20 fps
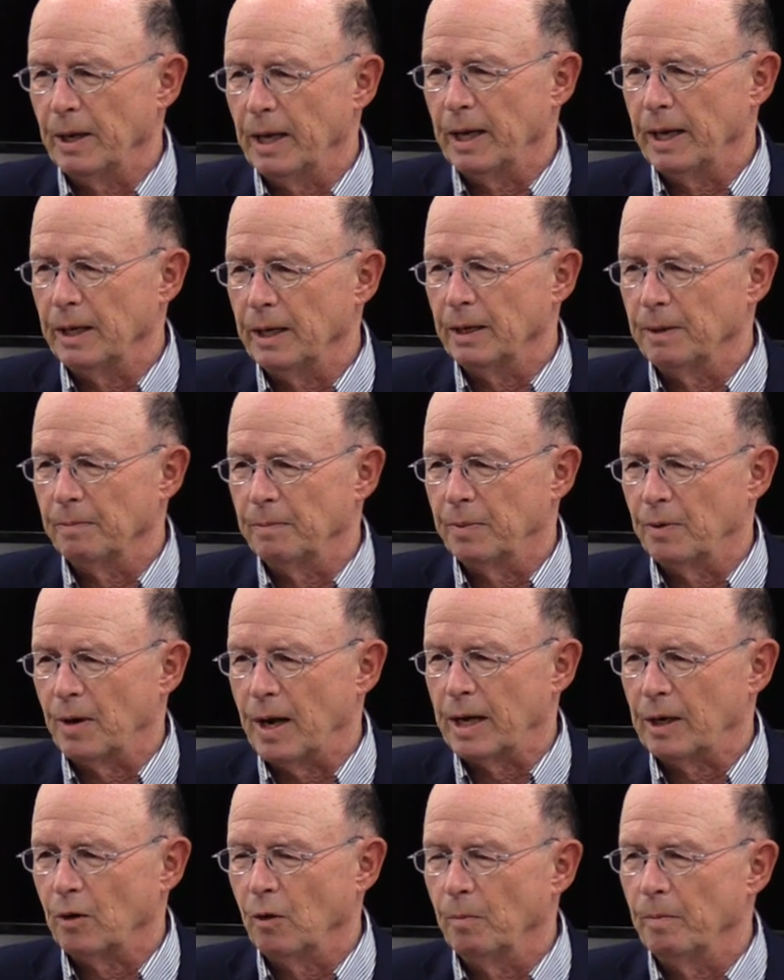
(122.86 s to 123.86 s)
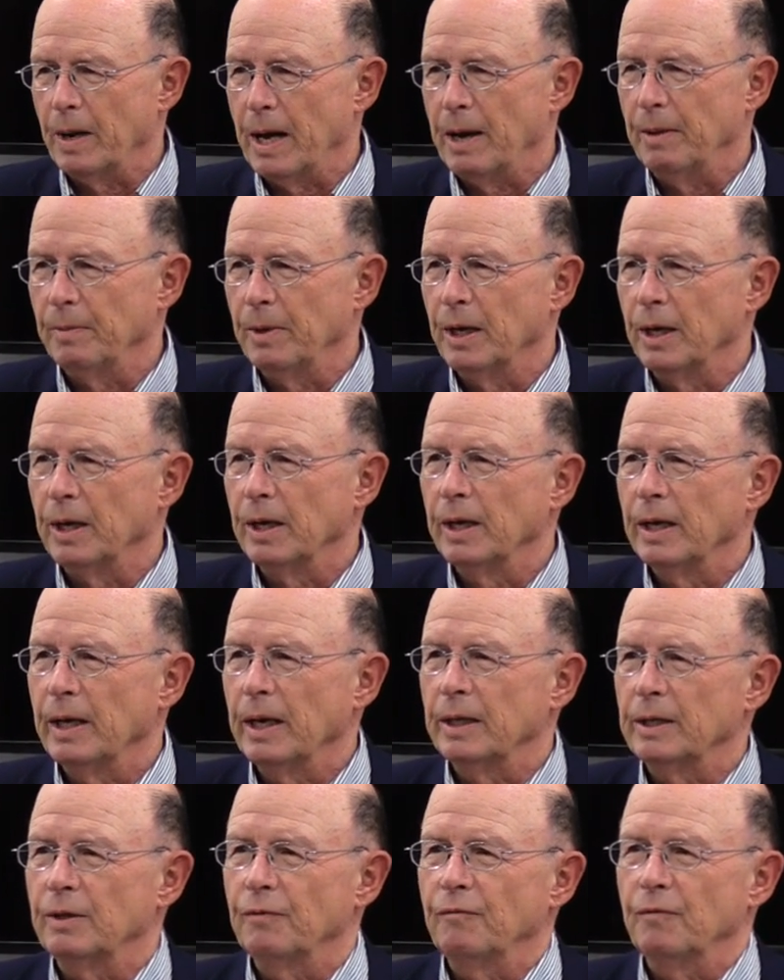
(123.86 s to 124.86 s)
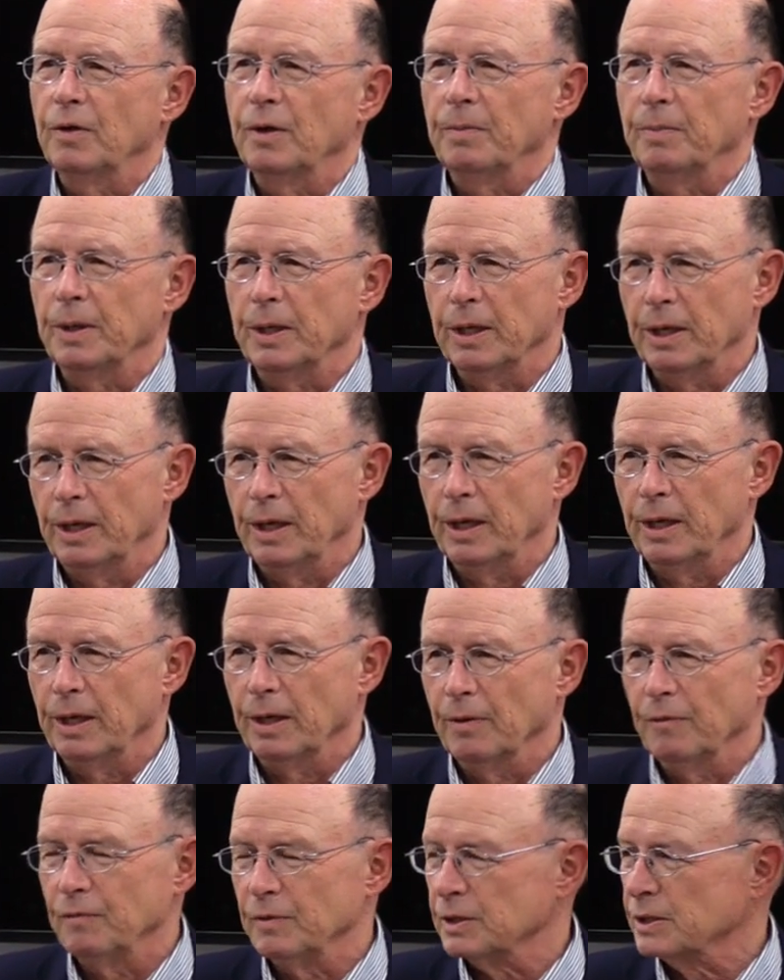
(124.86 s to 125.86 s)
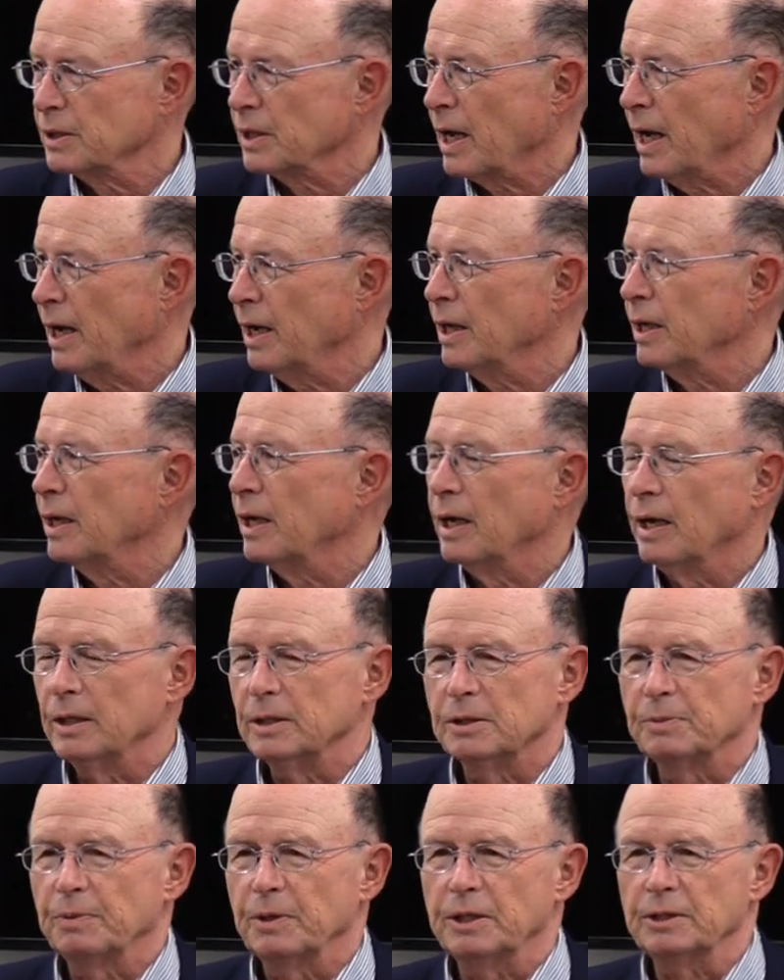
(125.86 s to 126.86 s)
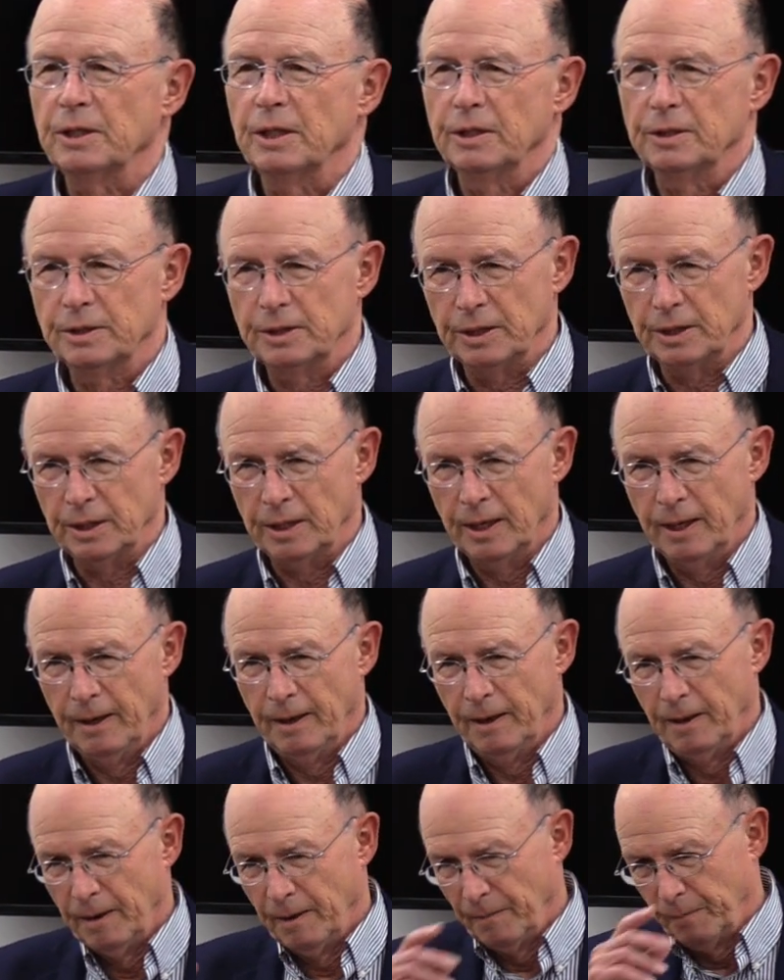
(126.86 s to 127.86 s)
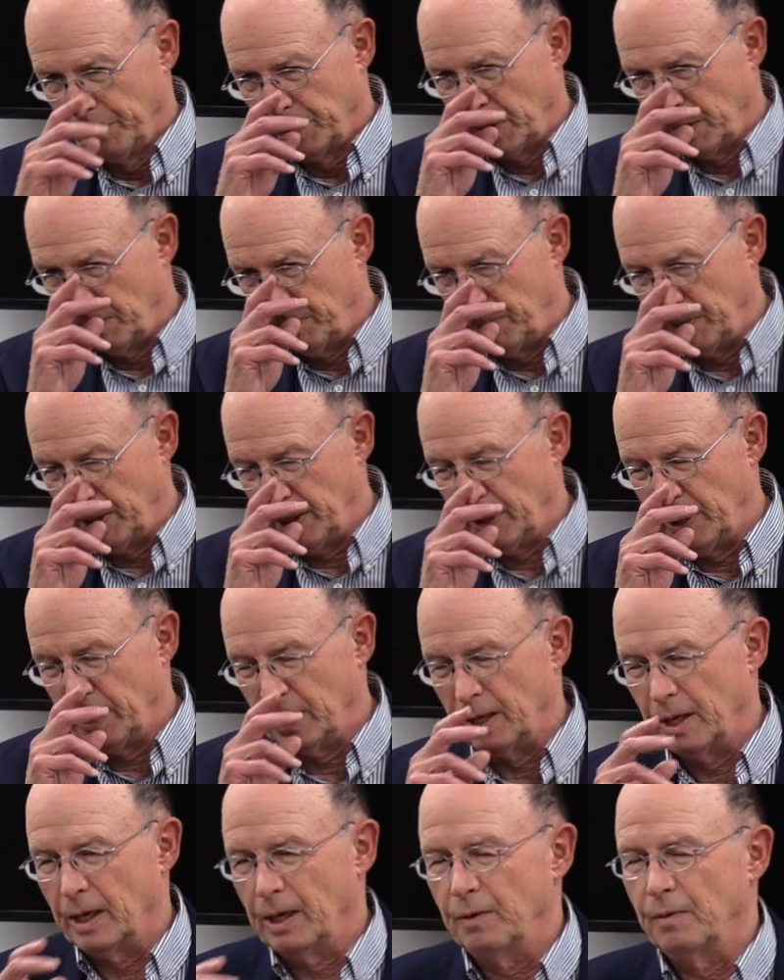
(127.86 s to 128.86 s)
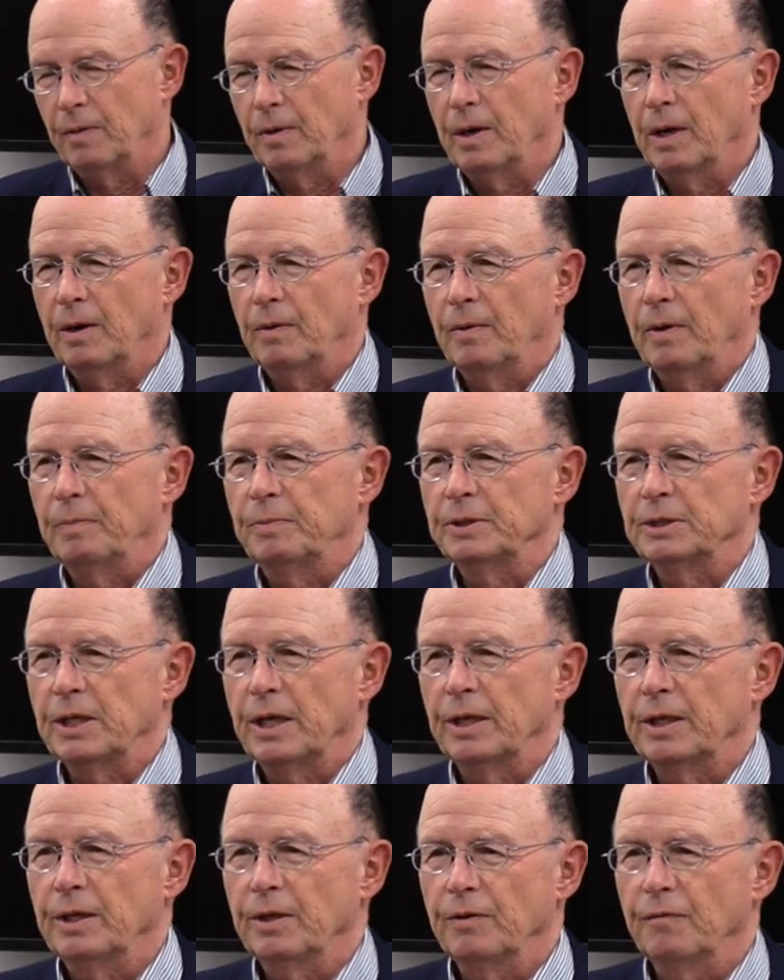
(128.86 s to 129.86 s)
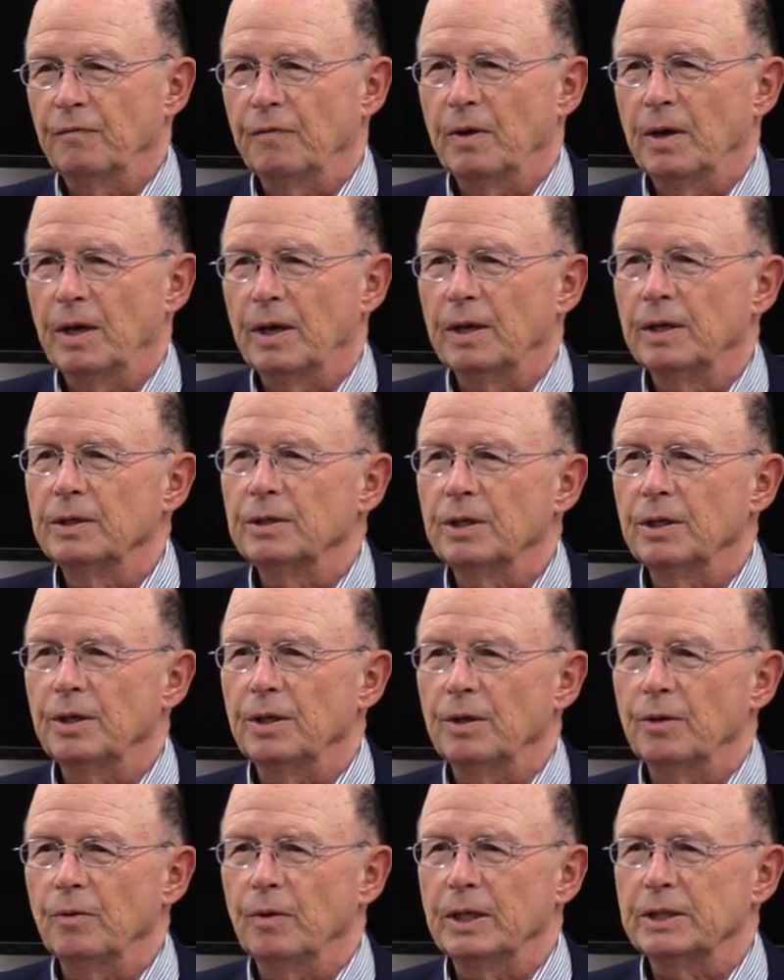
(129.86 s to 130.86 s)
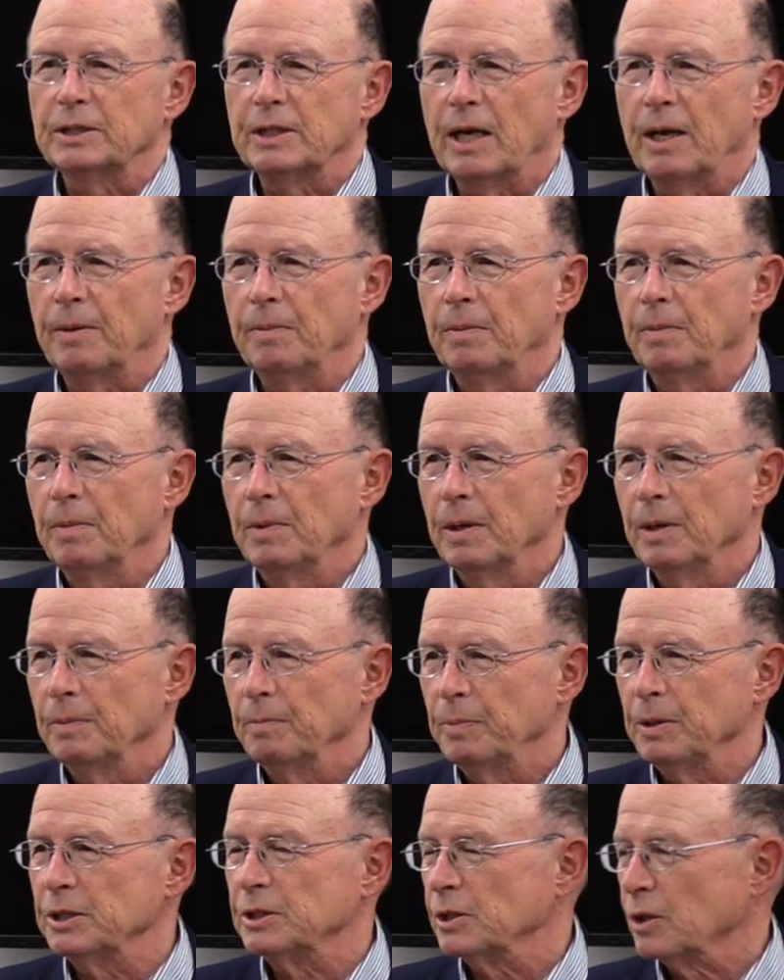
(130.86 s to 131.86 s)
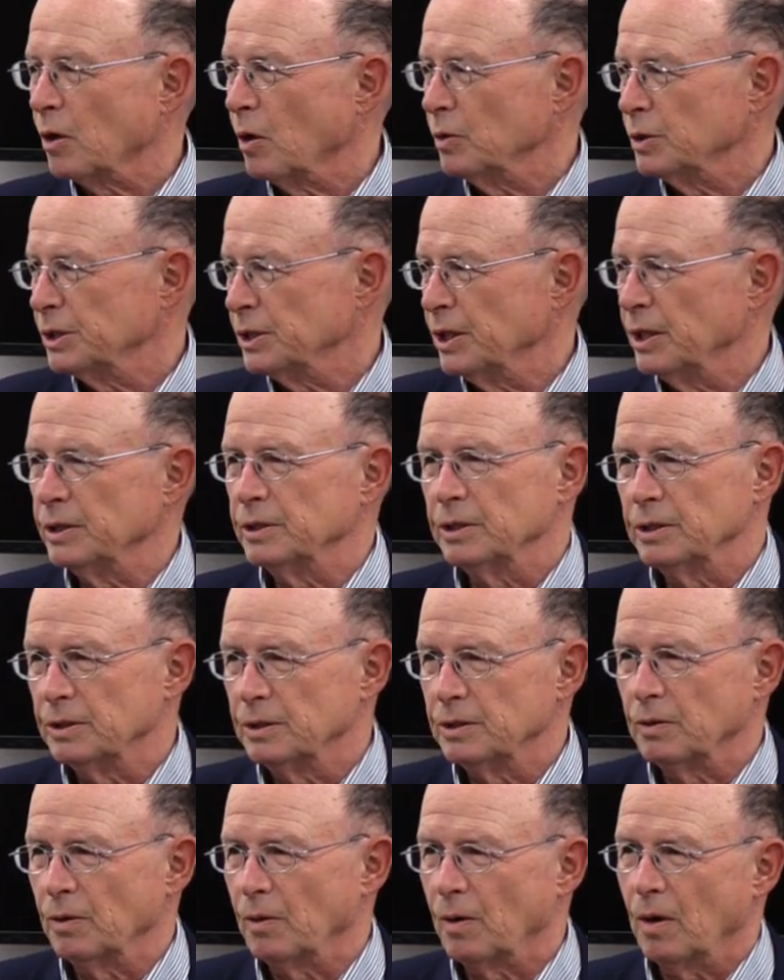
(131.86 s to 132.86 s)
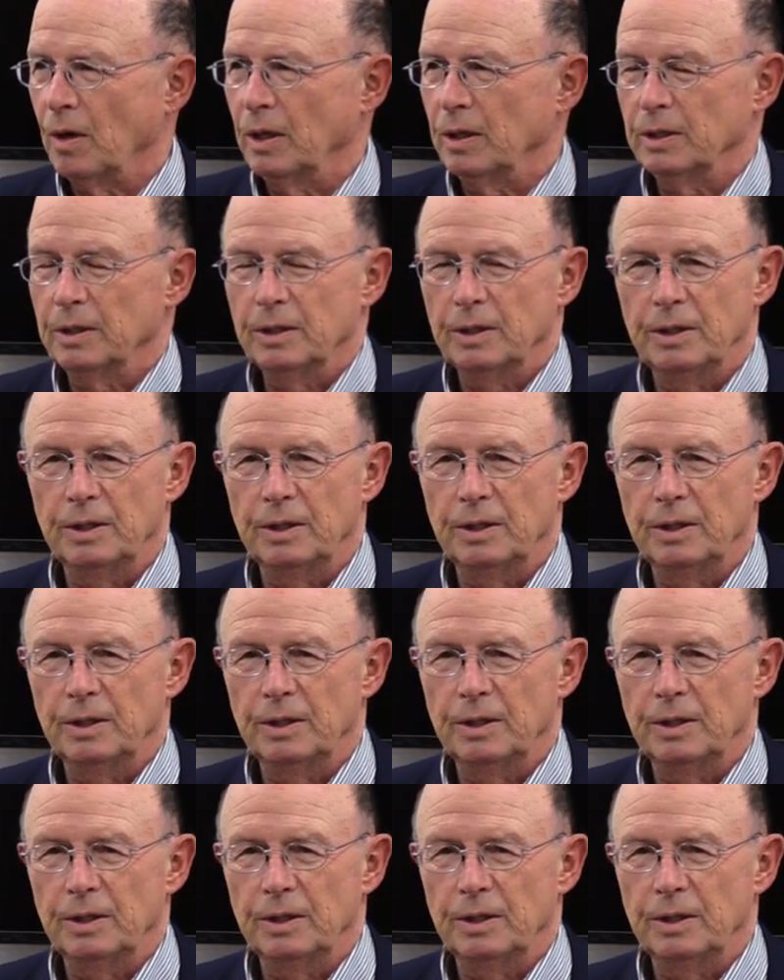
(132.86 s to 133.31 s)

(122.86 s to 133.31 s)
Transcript: by Barack Obama at the very beginning of his, his presidency to be a, a representative uh, to the U.S. on peace negotiations, so-called,